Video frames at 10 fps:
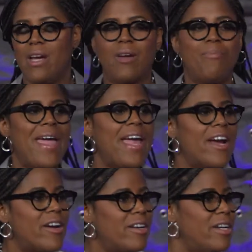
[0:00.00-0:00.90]

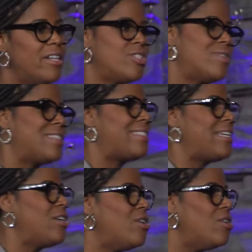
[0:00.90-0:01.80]
compared to a
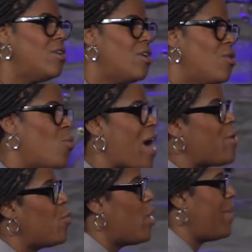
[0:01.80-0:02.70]
single
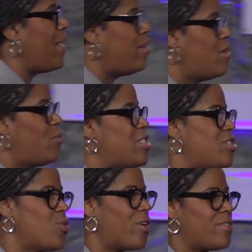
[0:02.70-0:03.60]
white woman, which
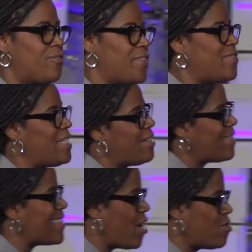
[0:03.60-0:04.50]
is north of
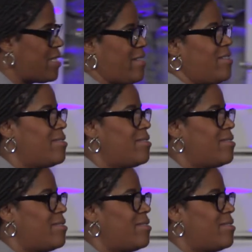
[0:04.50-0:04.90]
$15,000.